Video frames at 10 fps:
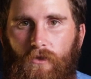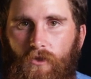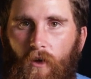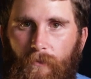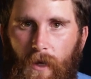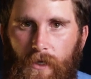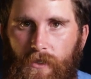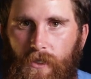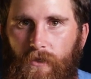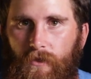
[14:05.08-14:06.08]
soft
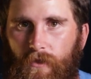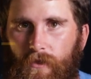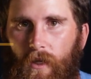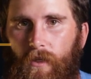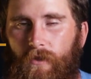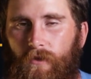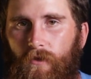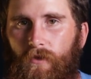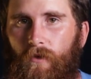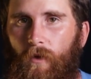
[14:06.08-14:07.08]
plastics. Now this is
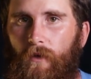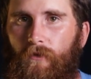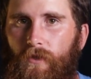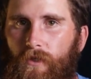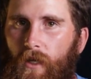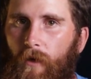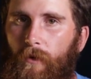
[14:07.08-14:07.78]
also quite versatile,